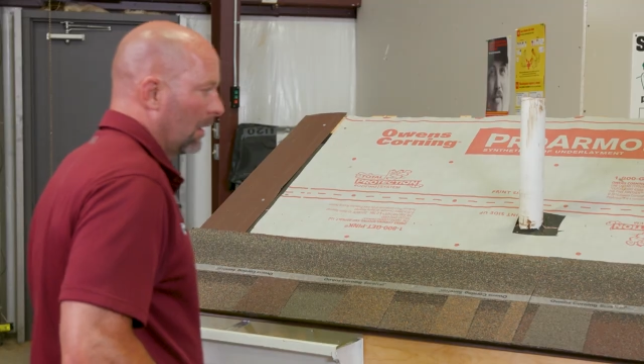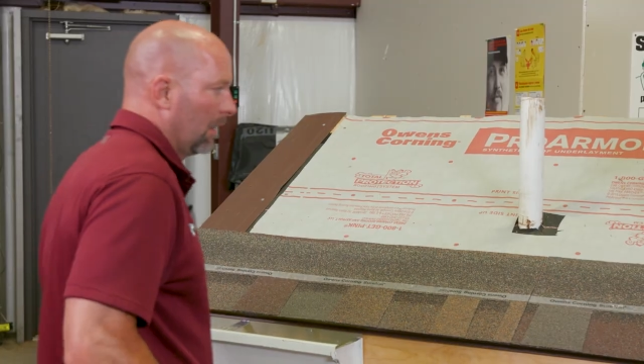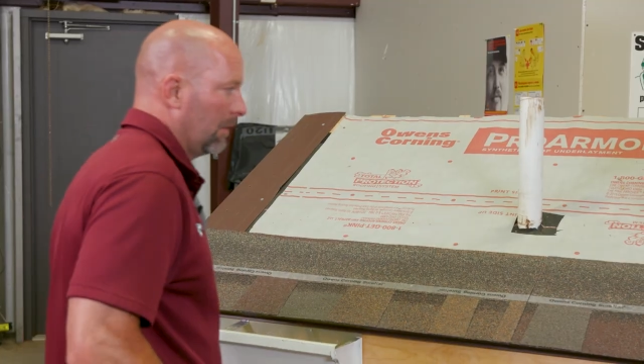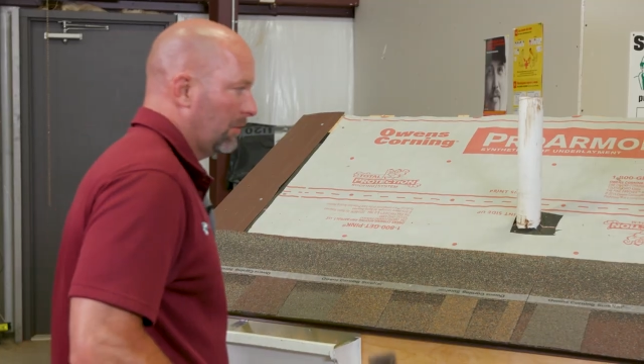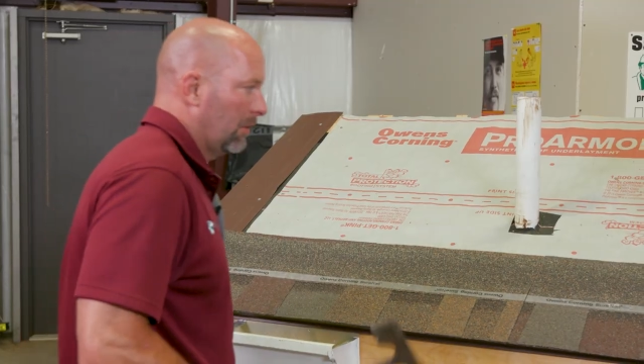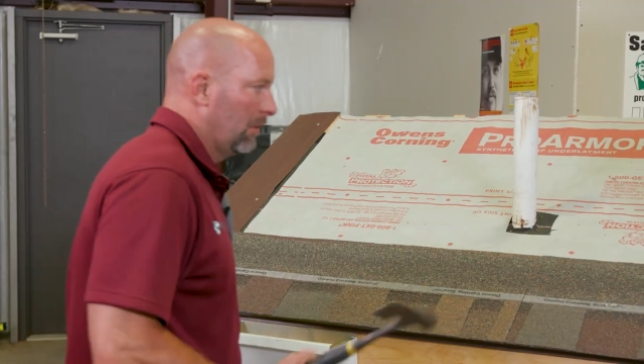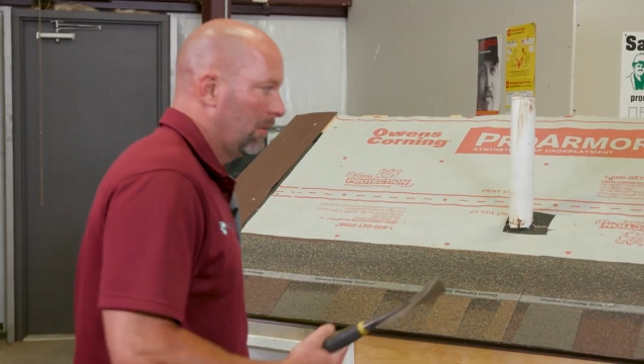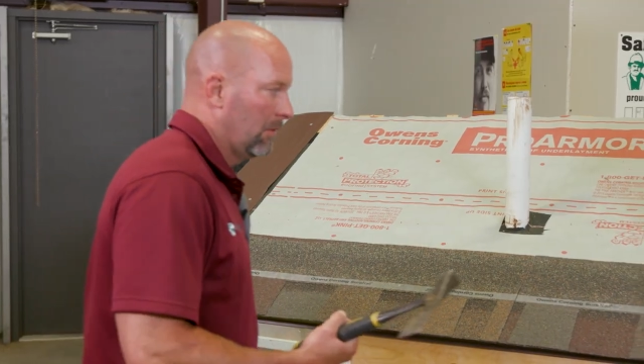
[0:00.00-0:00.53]

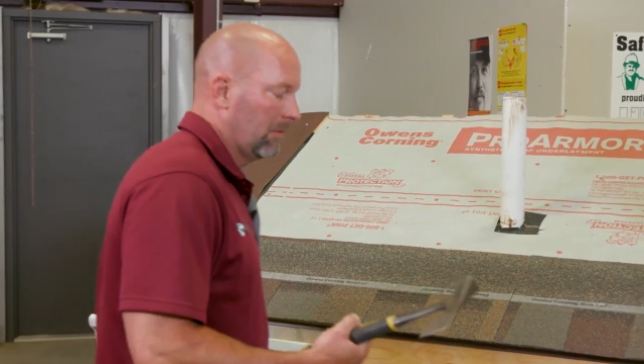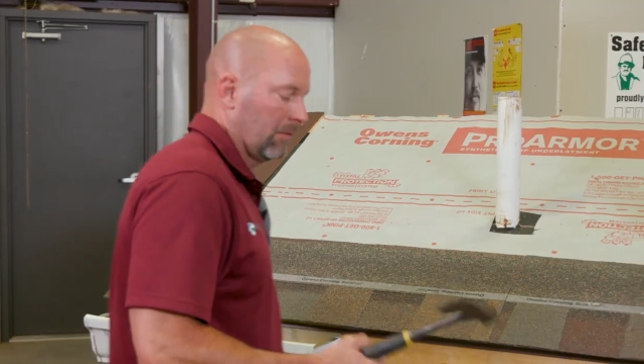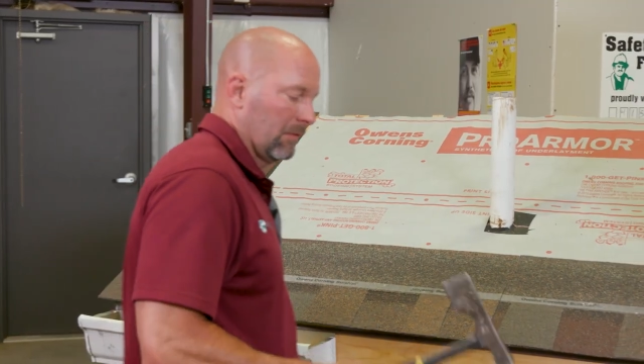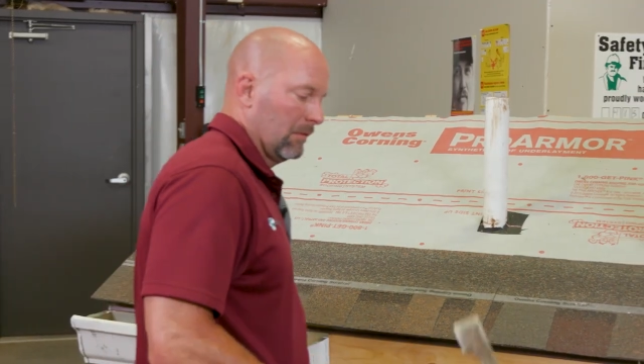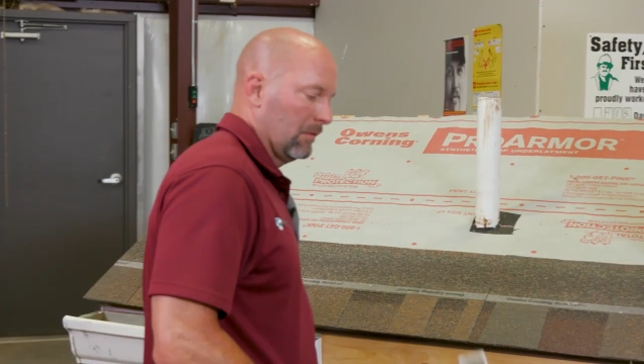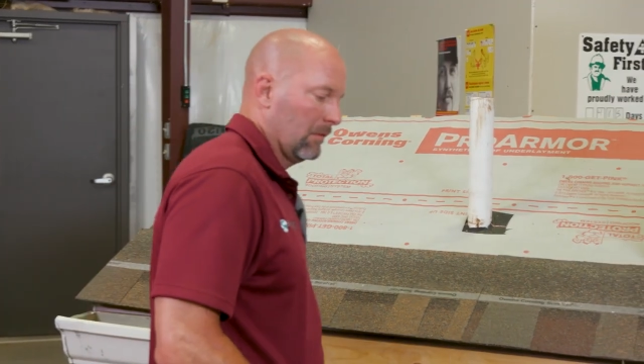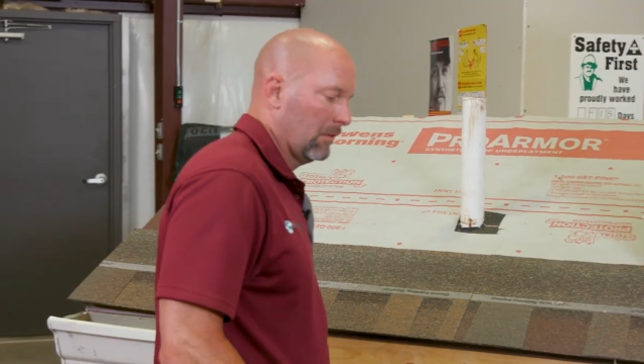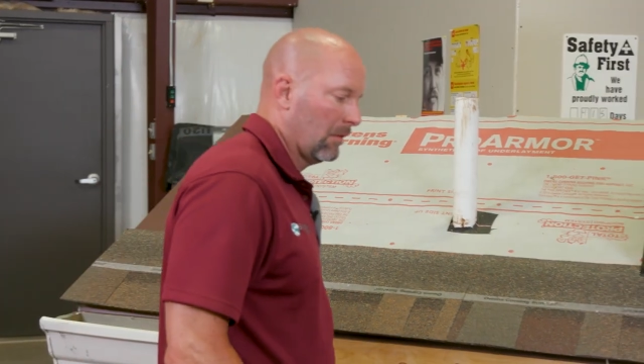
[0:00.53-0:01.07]
let's
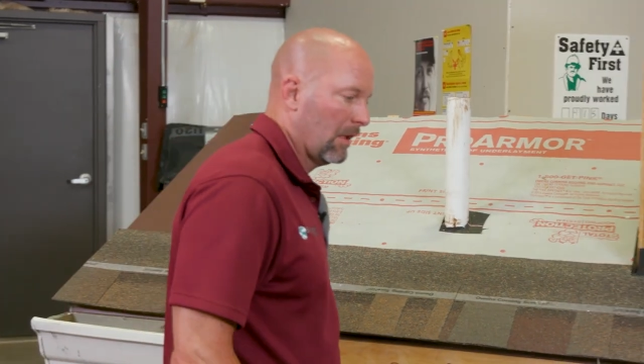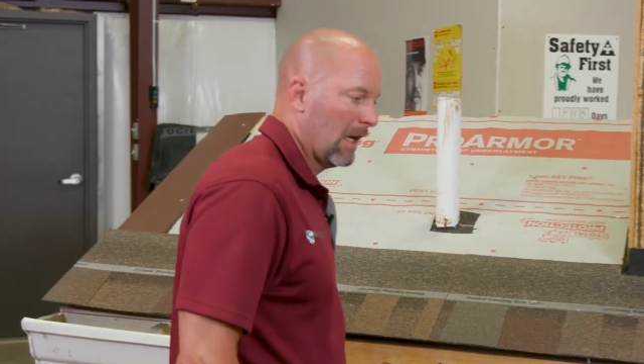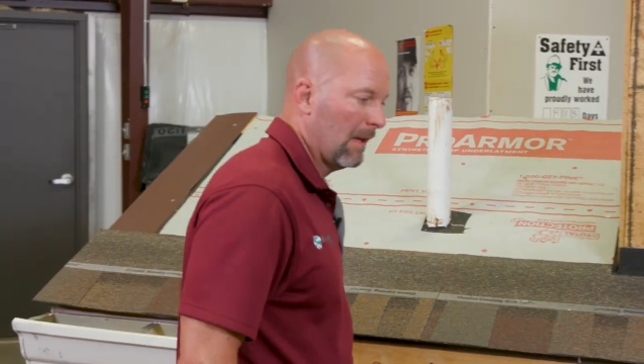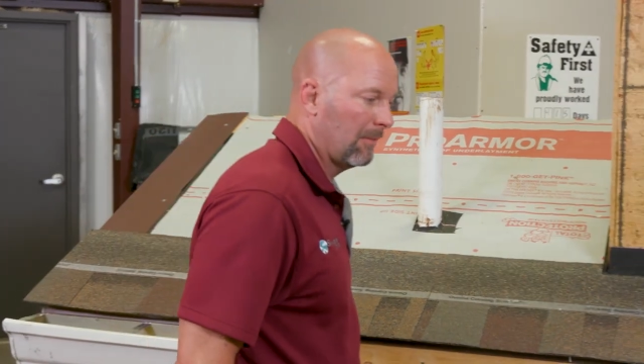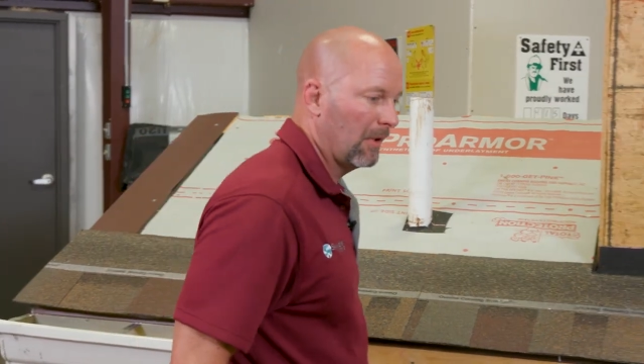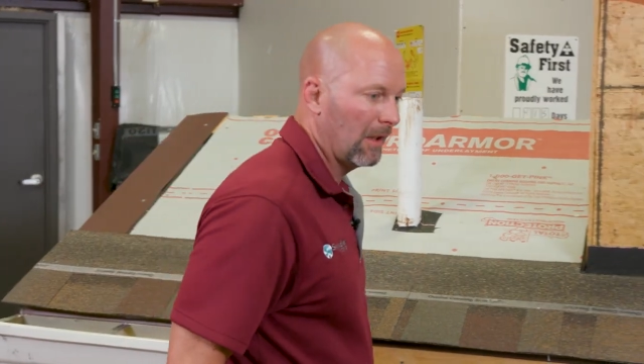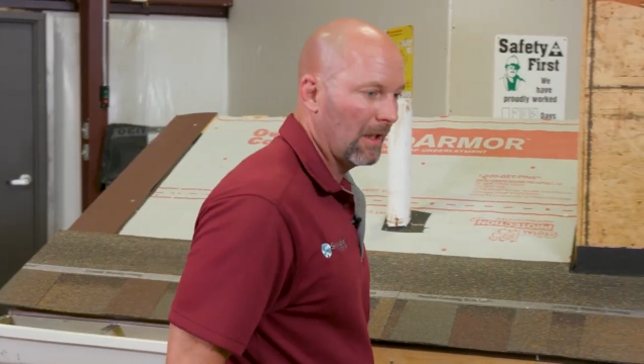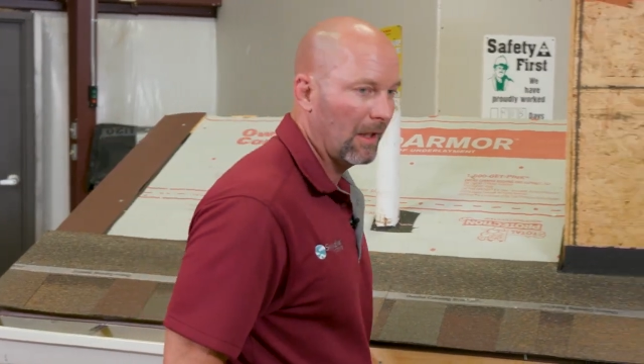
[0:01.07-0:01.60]
use
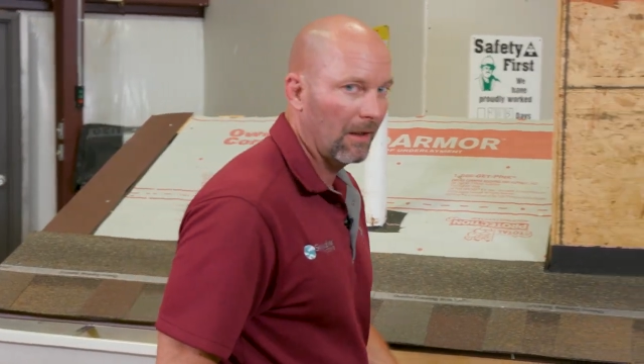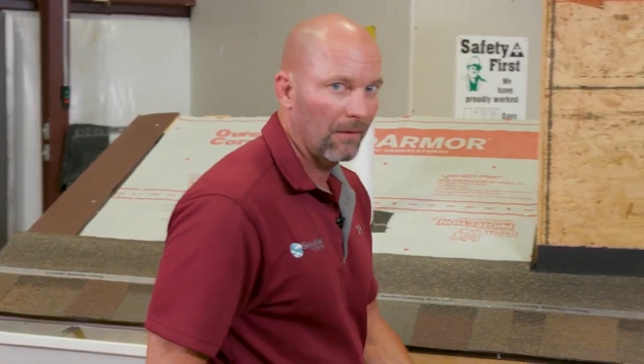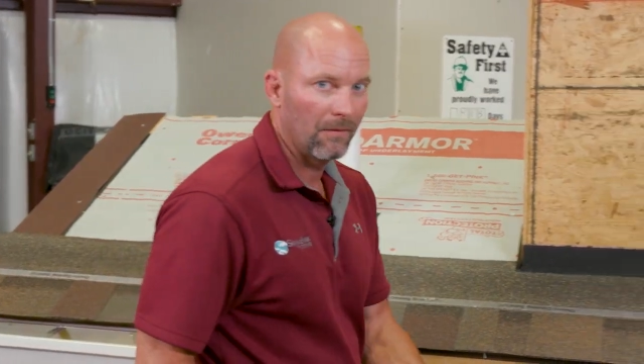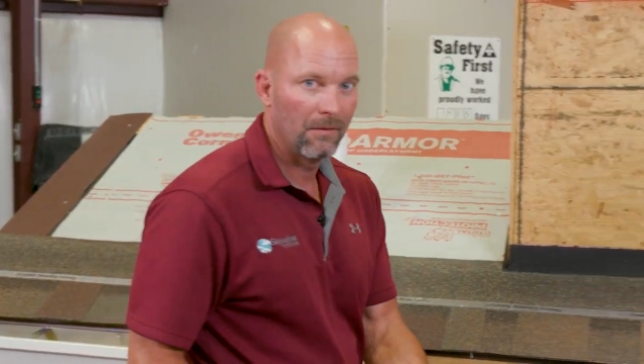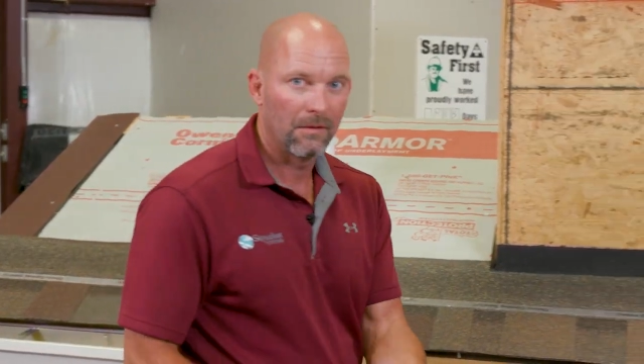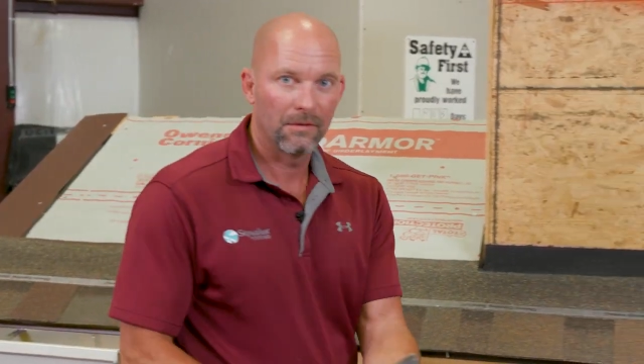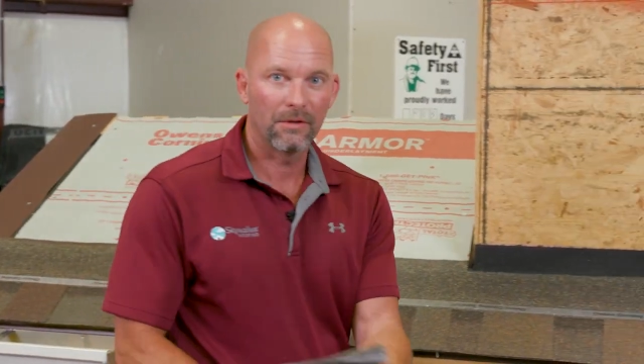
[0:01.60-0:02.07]
hammer and nail.